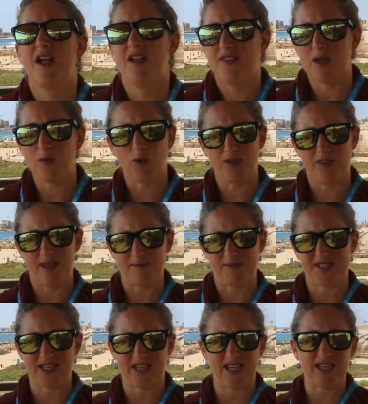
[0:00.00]
They want them
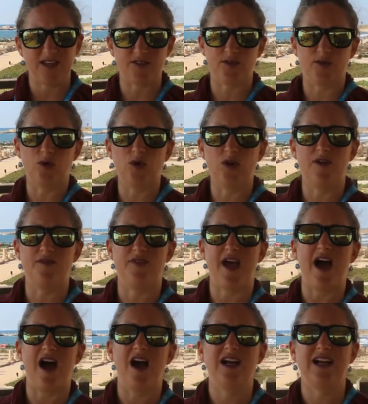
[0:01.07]
to eat all of
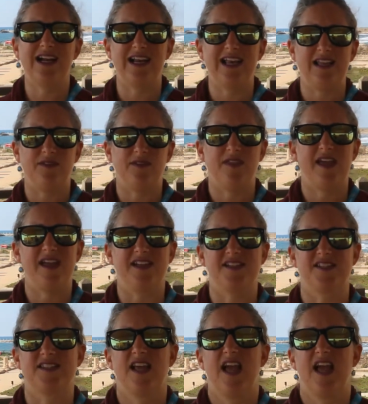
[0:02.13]
their unclean things.